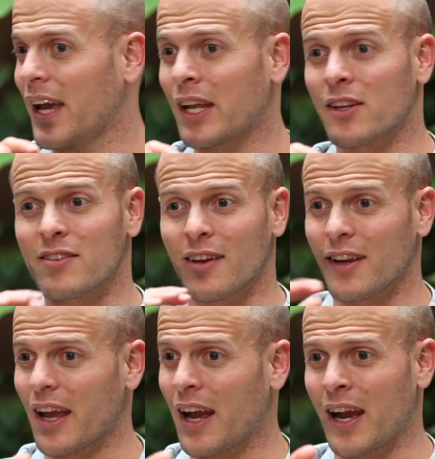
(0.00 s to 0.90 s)
And it's
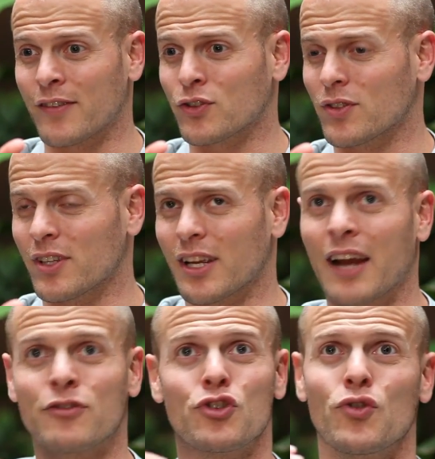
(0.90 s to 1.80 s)
like,
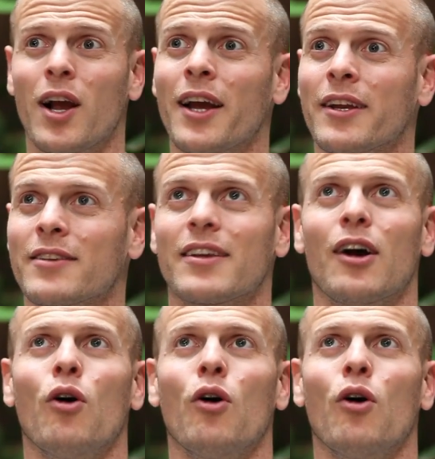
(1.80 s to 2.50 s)
I've tried it